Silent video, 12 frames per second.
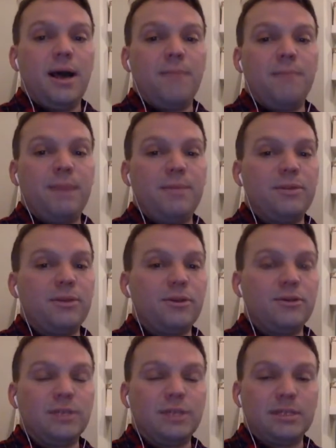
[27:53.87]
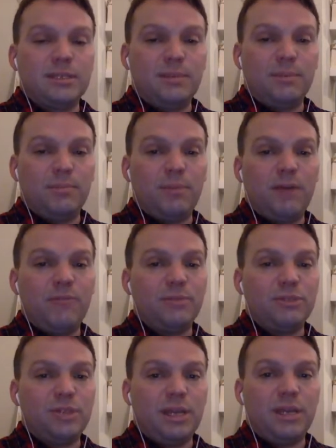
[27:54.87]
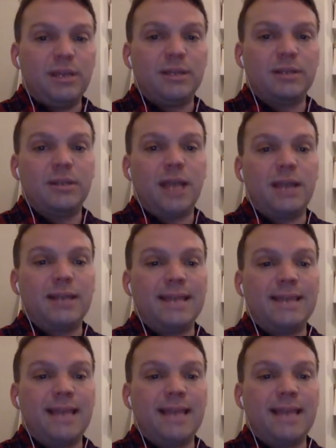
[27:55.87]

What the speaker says: Maybe they're using a sip and puff machine and